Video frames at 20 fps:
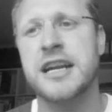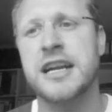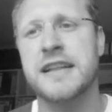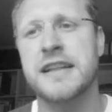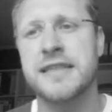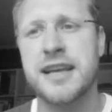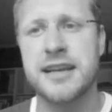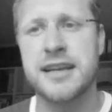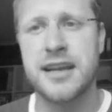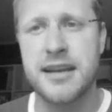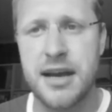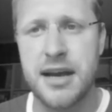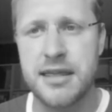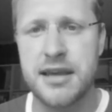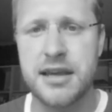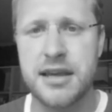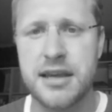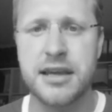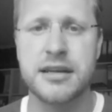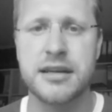and then
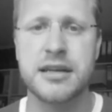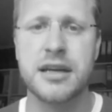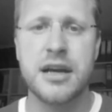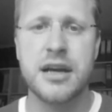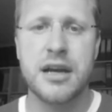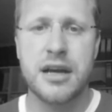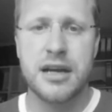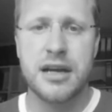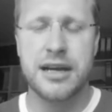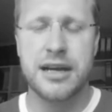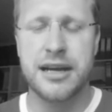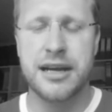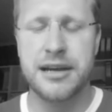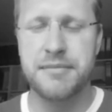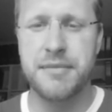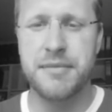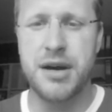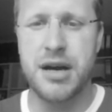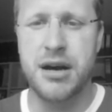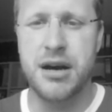another year
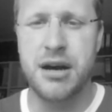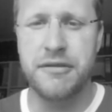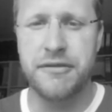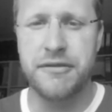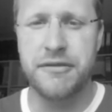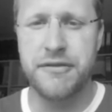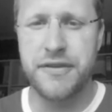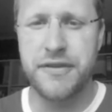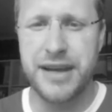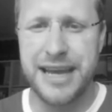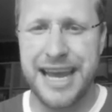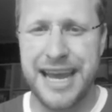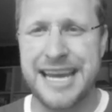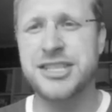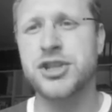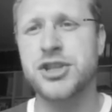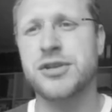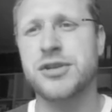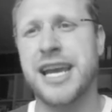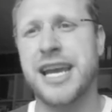of
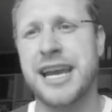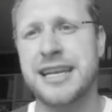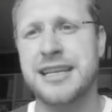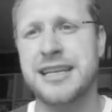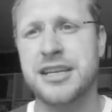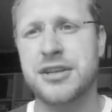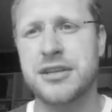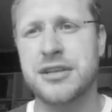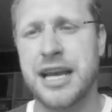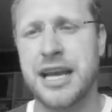educating